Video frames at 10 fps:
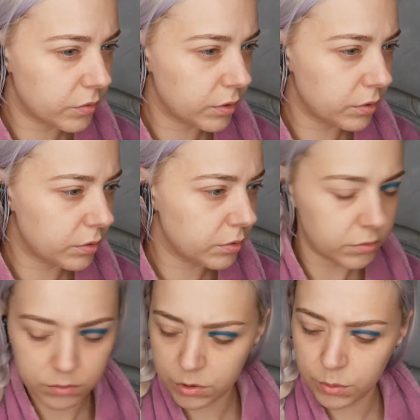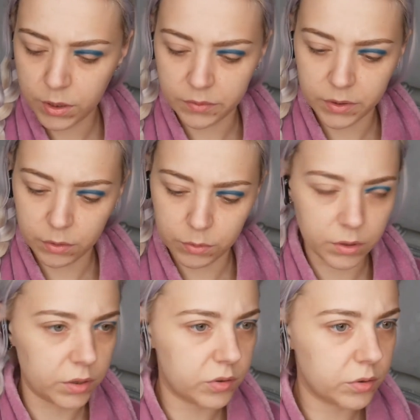Ooh, I swear I have another one
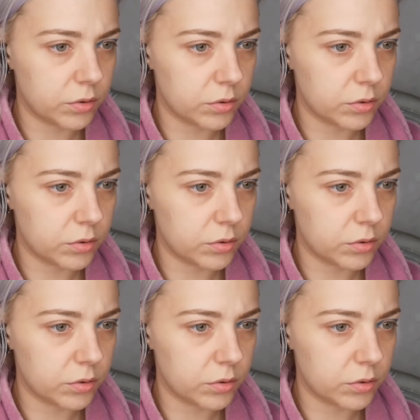of these